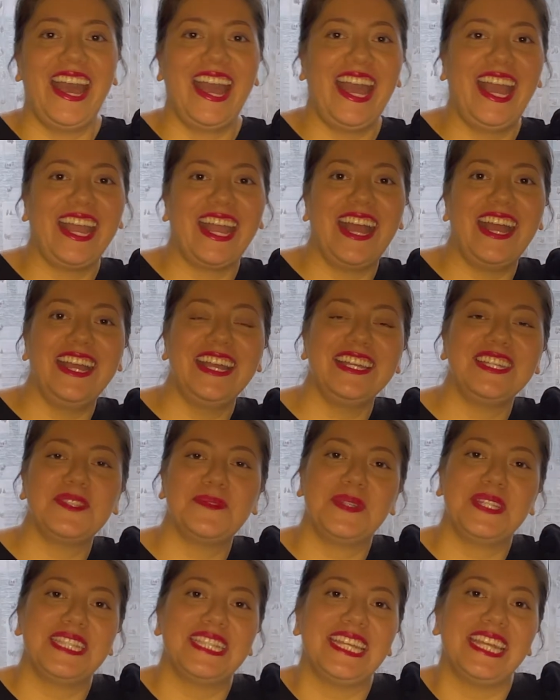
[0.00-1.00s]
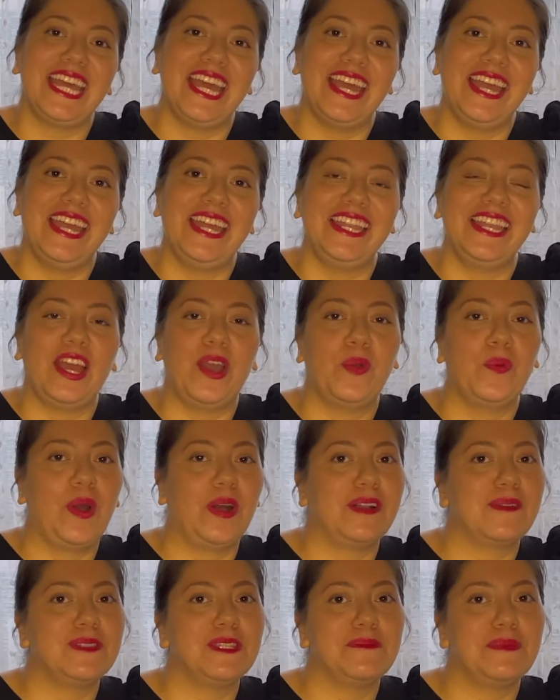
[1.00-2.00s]
Hi guys, once again,
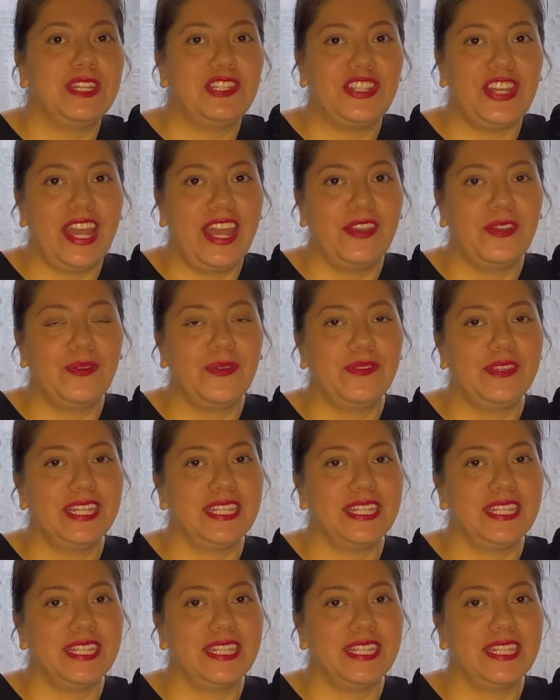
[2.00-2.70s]
welcome to my channel.